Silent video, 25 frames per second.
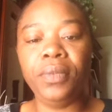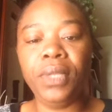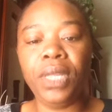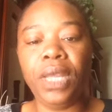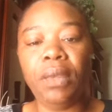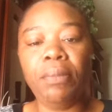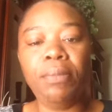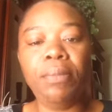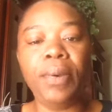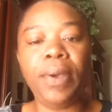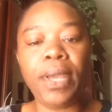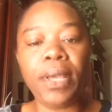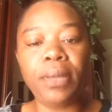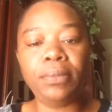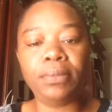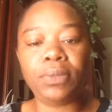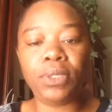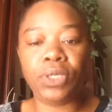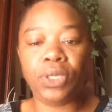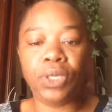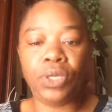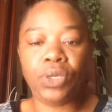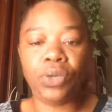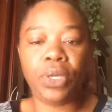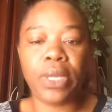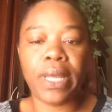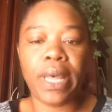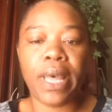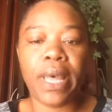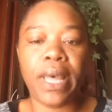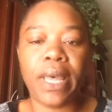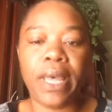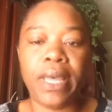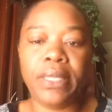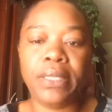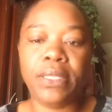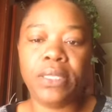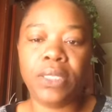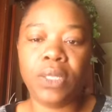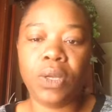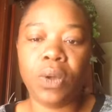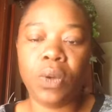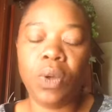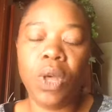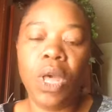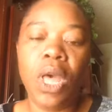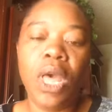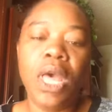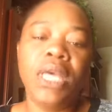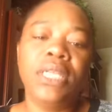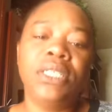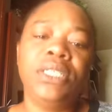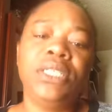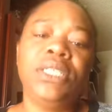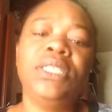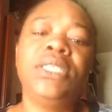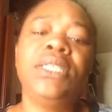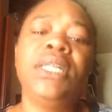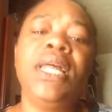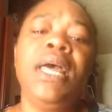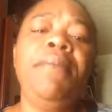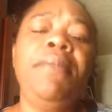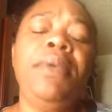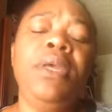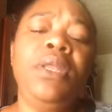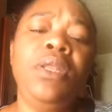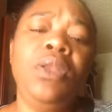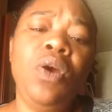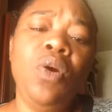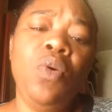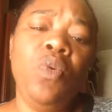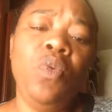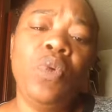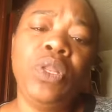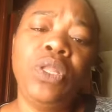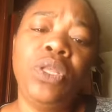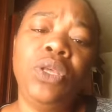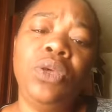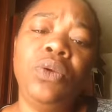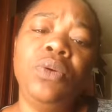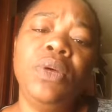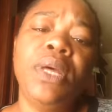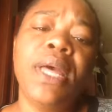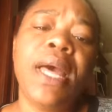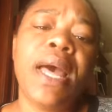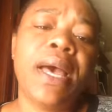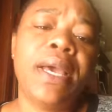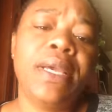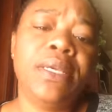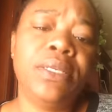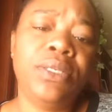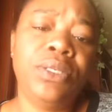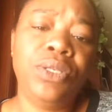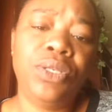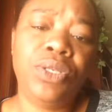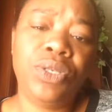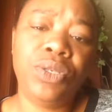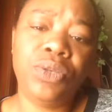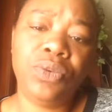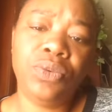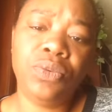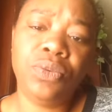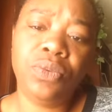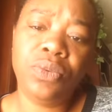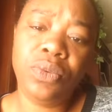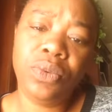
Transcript: and bring them to you guys. So just let me know what you guys do.